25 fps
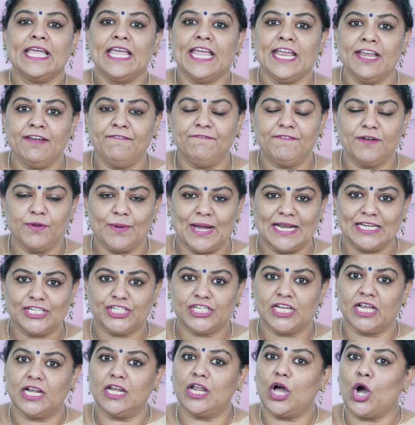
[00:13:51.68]

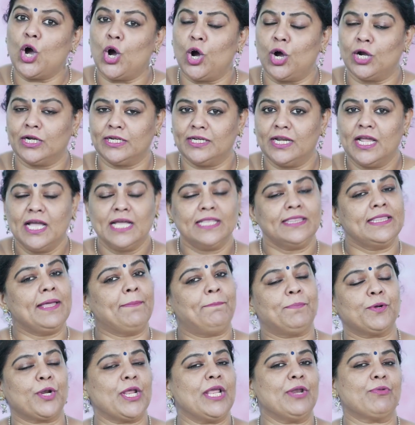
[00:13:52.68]
influential on the
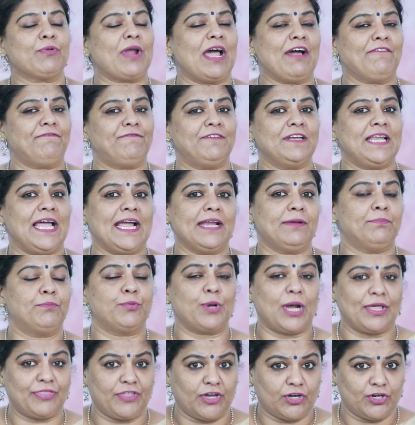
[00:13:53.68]
Pre-Raphaelite
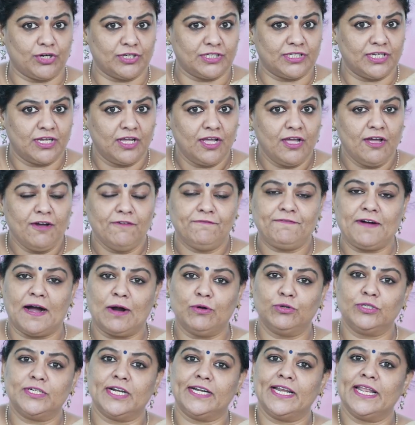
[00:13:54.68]
Brotherhood,
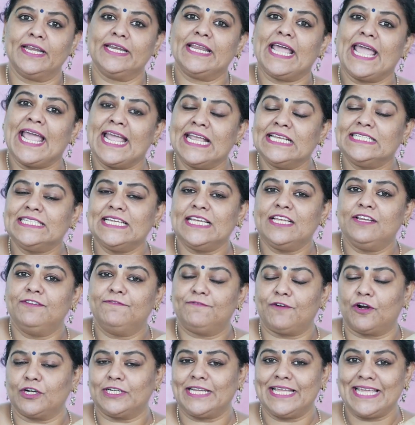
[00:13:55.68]
founded in
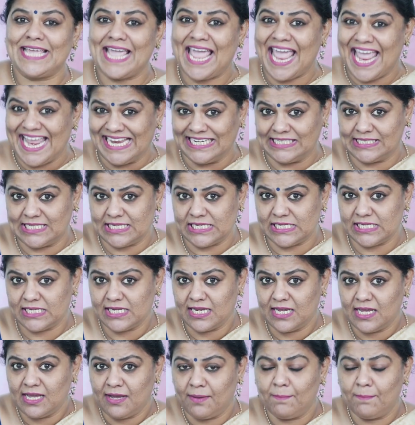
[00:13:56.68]
1848.